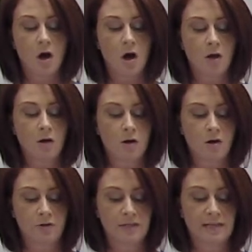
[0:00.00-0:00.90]
All
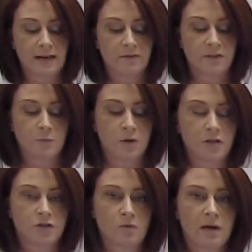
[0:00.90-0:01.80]
arteries have this
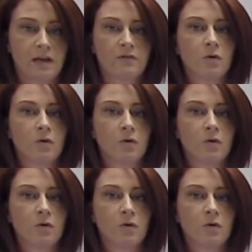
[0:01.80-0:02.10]
pressure wave,